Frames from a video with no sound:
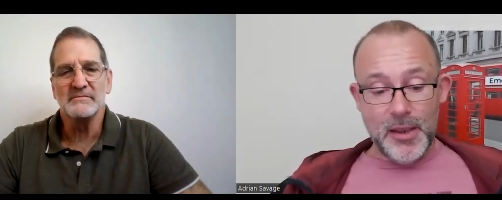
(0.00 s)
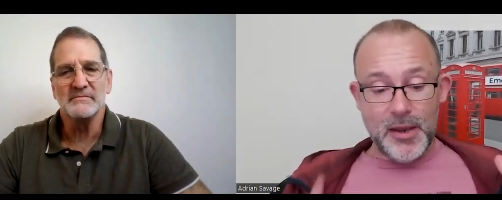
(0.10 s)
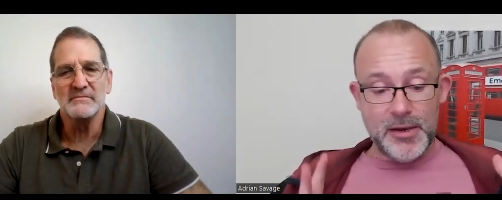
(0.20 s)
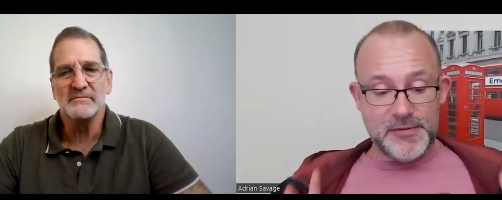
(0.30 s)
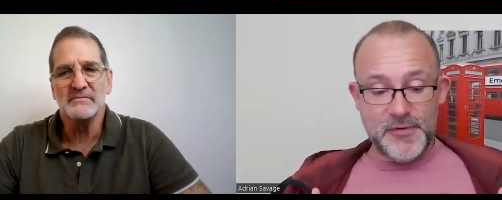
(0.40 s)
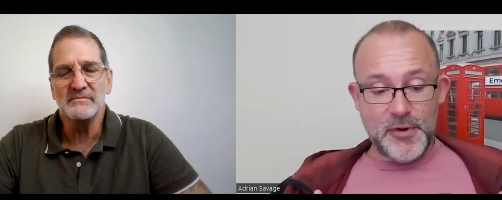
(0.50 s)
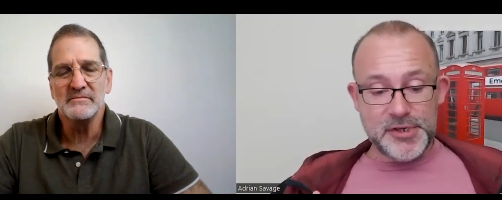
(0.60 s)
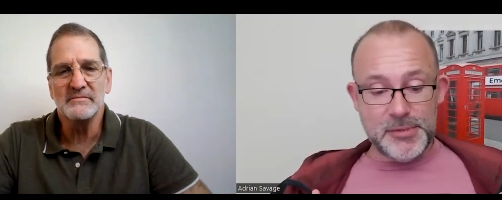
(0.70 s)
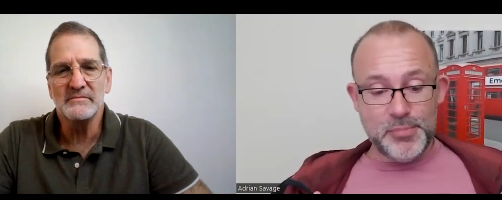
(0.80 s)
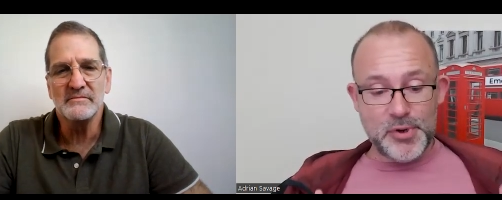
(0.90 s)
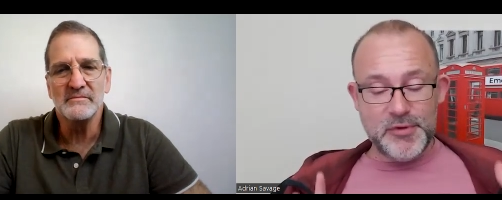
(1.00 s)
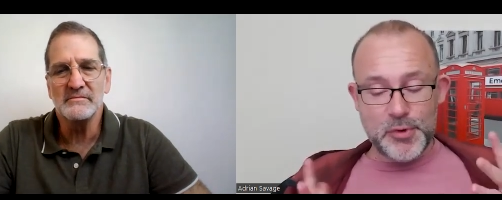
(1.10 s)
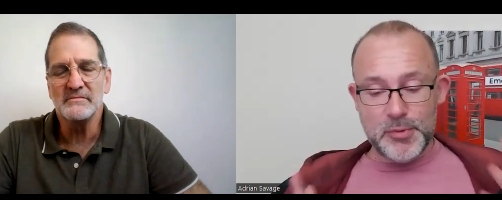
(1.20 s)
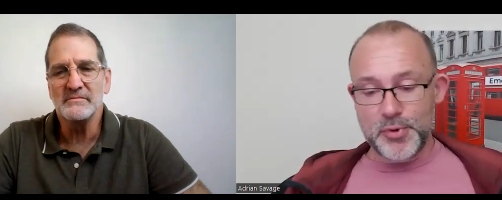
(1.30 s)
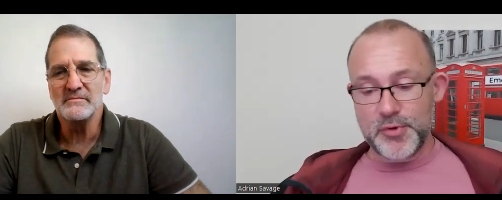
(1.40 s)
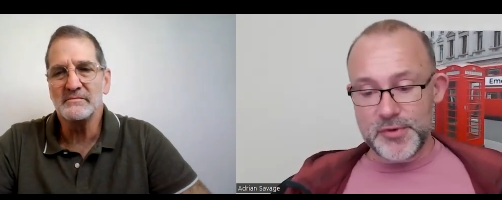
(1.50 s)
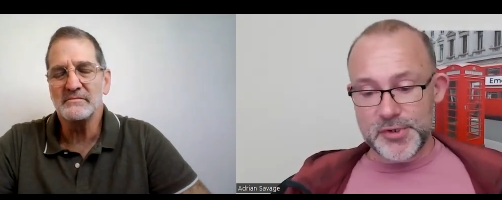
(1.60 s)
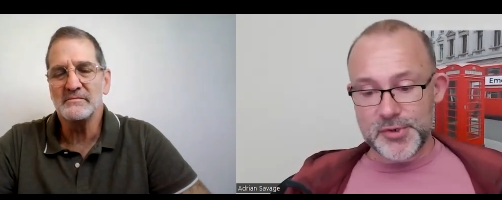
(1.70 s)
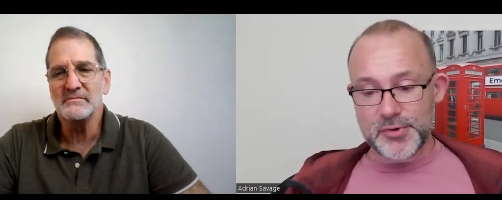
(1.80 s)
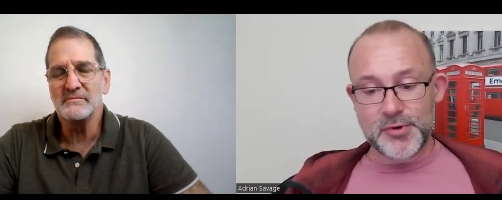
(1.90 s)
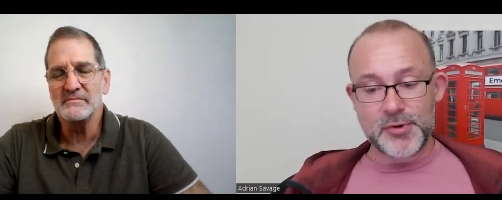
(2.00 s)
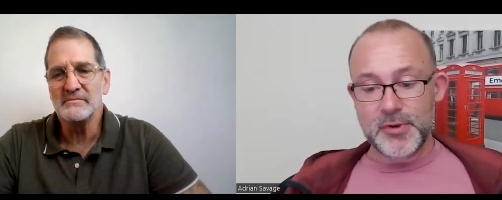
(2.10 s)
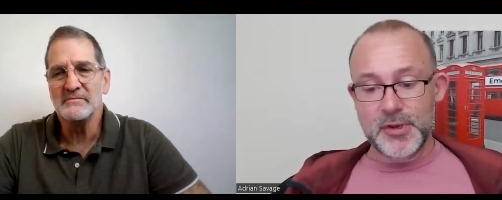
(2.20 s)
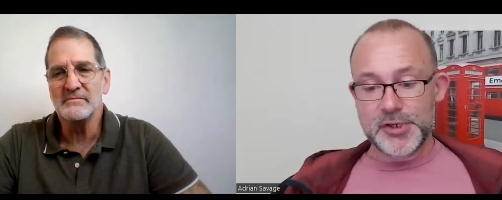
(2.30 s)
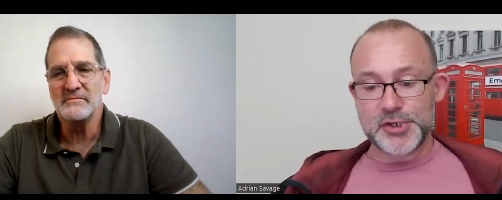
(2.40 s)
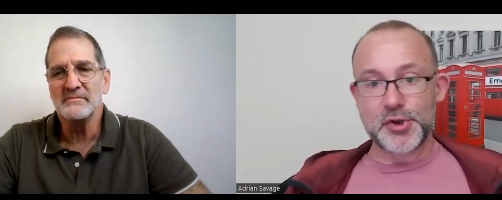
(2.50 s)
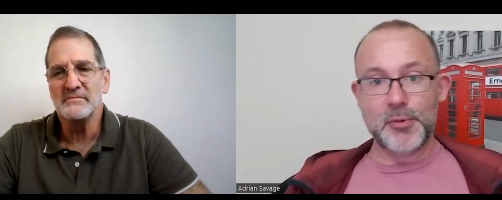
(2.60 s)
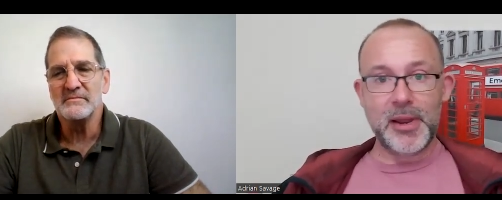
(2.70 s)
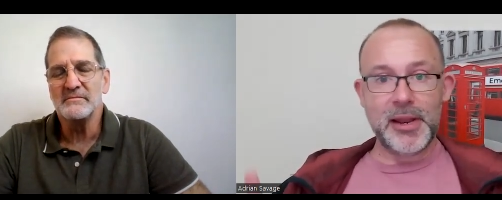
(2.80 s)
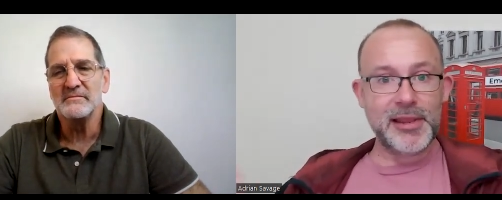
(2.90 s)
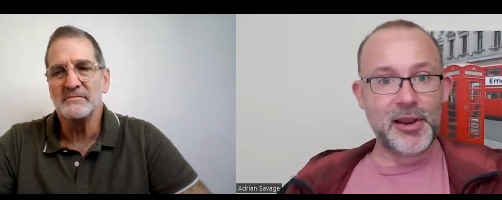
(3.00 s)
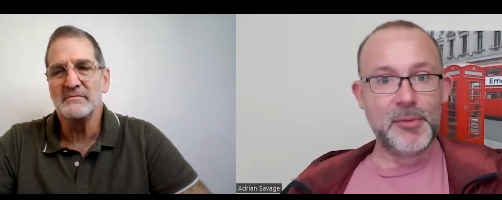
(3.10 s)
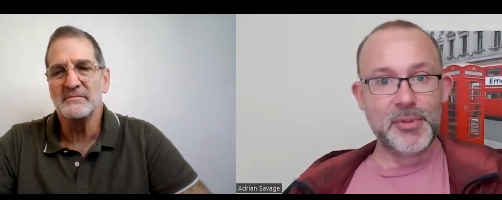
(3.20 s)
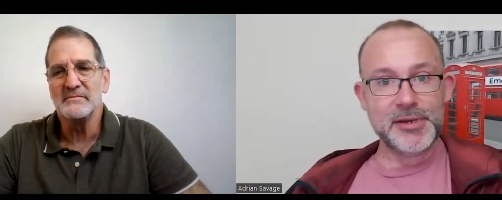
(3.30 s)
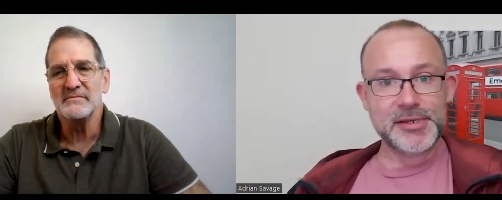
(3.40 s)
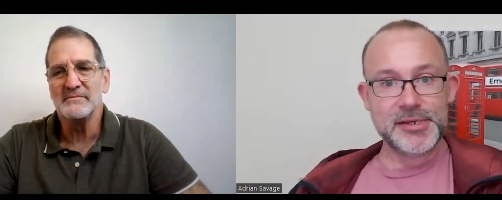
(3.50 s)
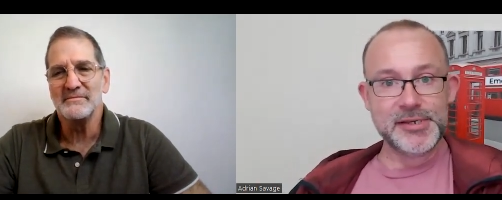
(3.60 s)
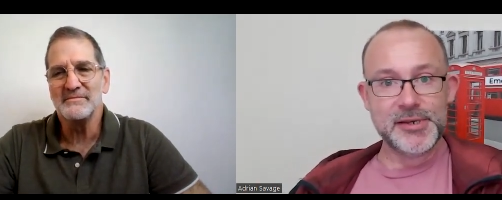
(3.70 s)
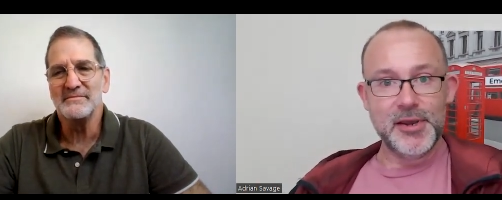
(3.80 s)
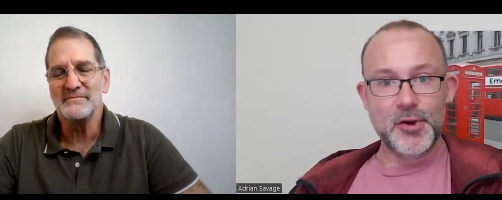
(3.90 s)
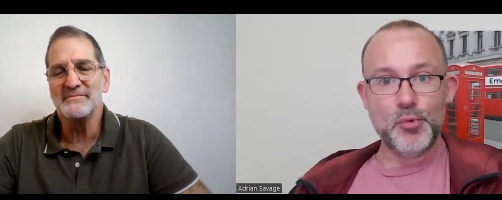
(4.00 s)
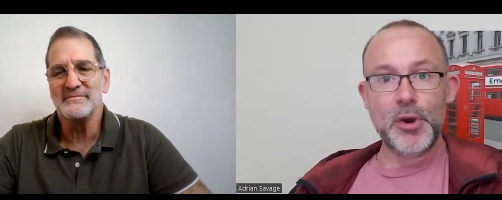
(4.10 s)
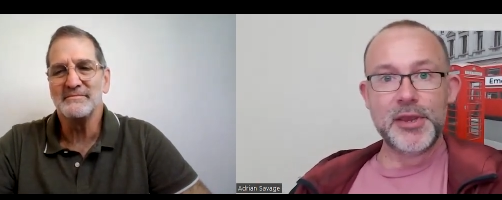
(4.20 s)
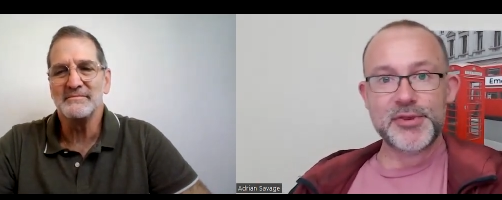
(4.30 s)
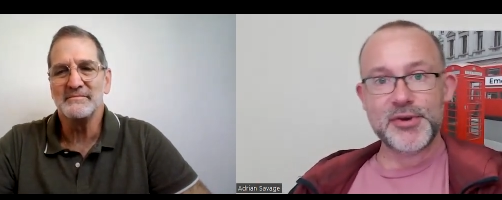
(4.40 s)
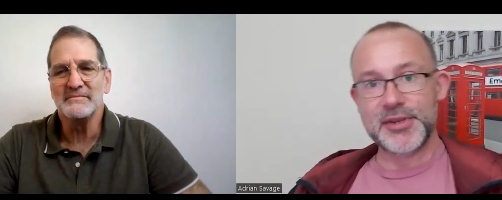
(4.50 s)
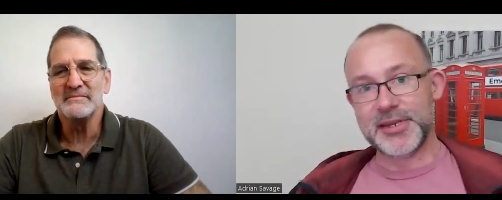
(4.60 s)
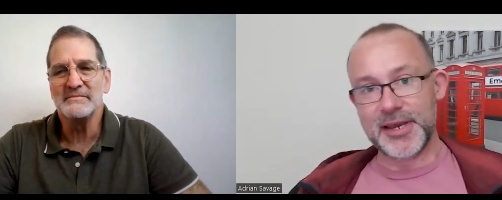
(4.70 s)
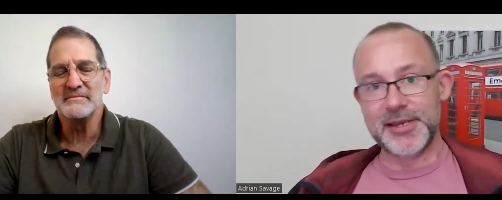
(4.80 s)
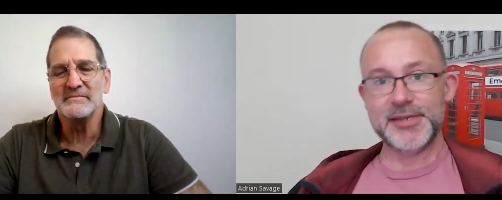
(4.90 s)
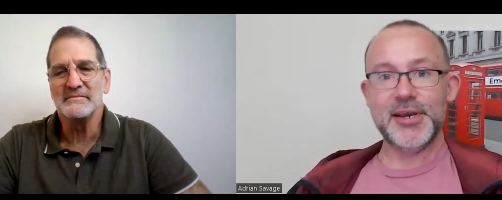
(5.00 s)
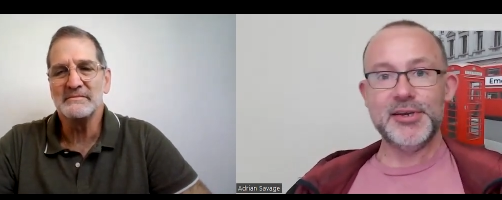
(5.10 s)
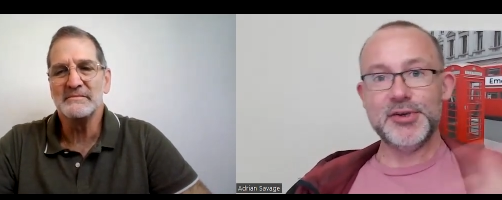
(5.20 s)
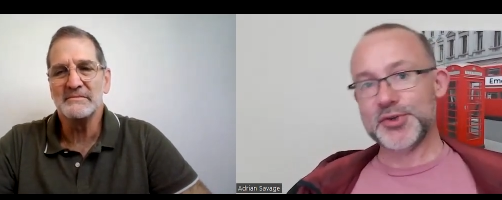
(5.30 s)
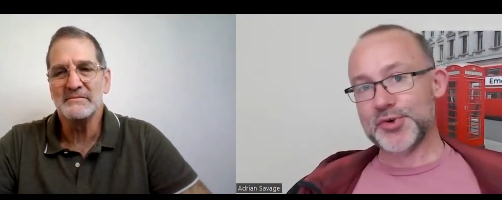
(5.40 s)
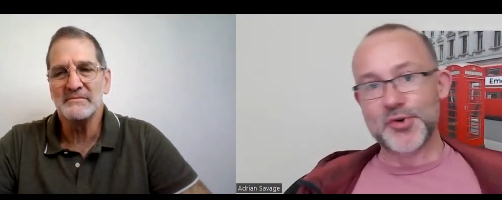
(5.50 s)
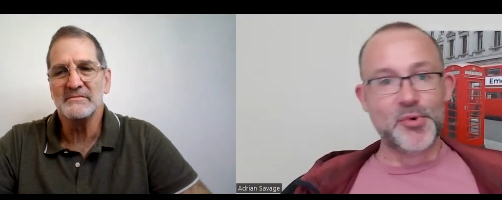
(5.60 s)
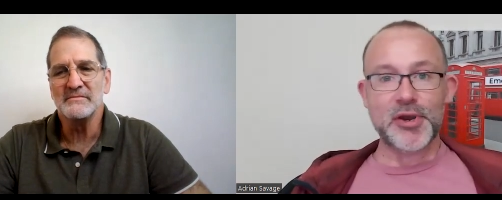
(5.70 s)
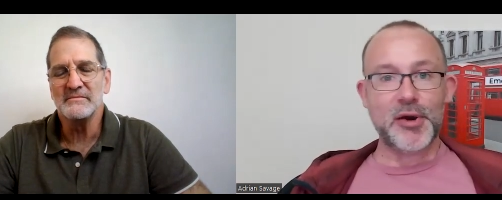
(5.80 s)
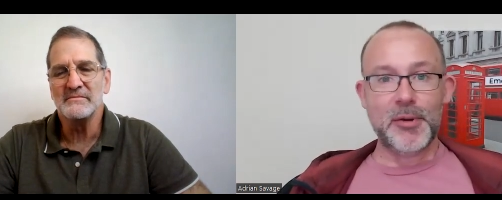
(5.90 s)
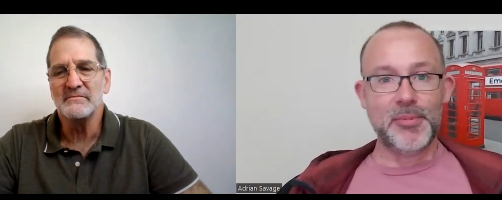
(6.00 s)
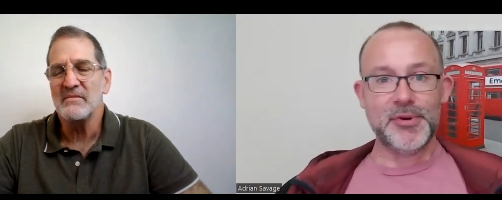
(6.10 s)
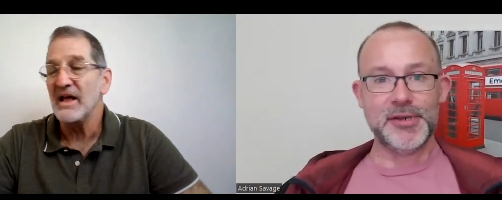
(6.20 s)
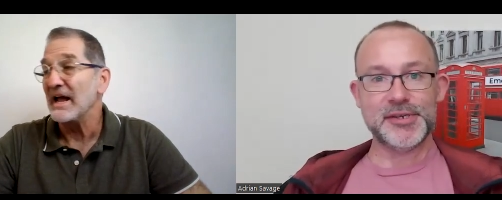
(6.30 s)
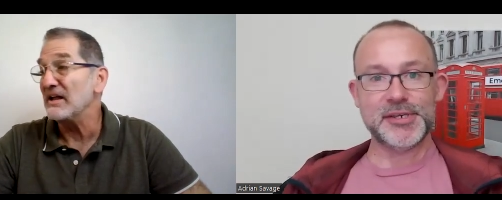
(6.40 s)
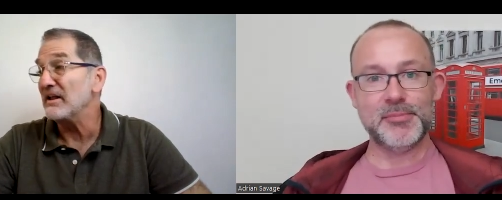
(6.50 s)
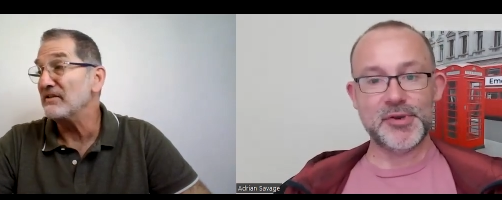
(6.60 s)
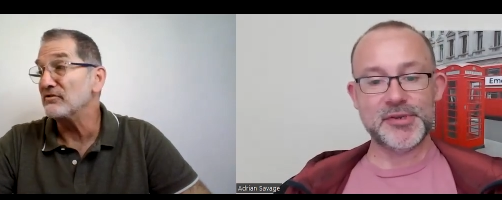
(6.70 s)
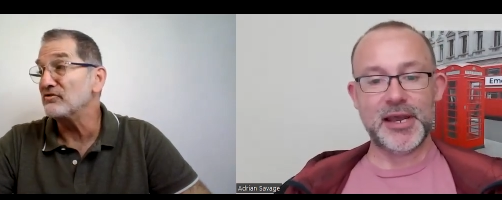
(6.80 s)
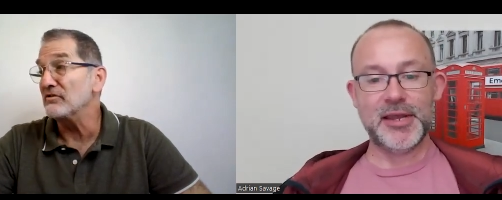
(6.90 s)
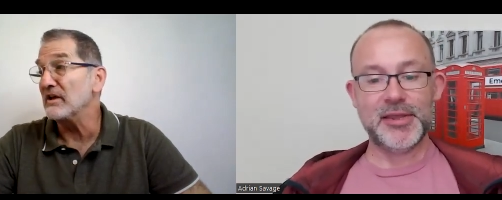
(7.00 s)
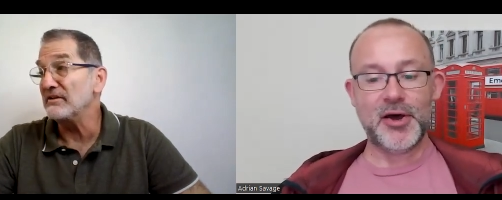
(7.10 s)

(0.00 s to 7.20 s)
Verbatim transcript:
Speaker 1: And it's very simple. If you want to improve your score, stop mailing the liabilities, wait 30 days, your score will go up. It's as simple as that. And the